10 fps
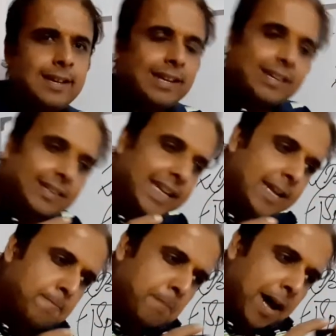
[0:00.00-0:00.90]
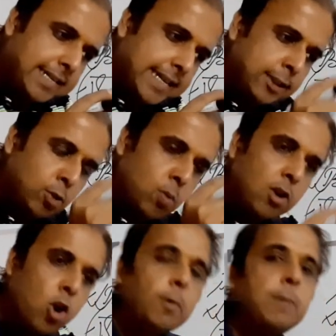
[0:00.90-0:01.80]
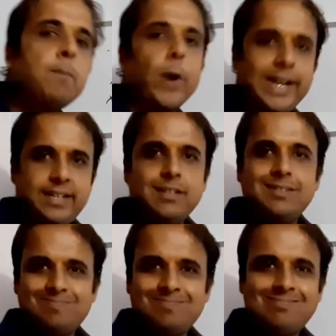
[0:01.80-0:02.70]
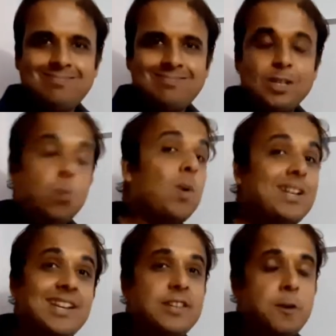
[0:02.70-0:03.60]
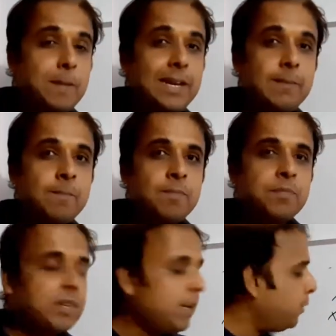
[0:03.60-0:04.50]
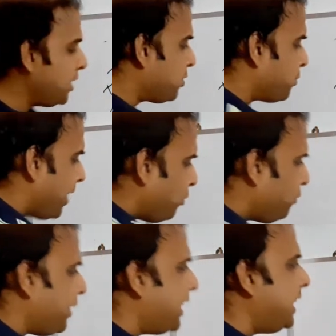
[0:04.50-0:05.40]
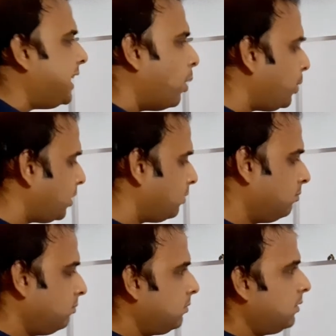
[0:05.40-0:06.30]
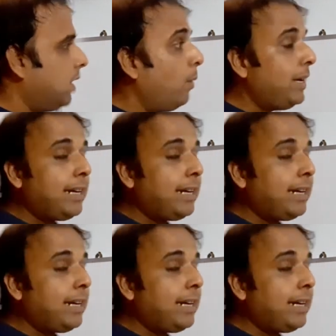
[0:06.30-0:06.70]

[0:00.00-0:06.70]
they are passing through a common point. What does it mean? If we just try to figure it out, how it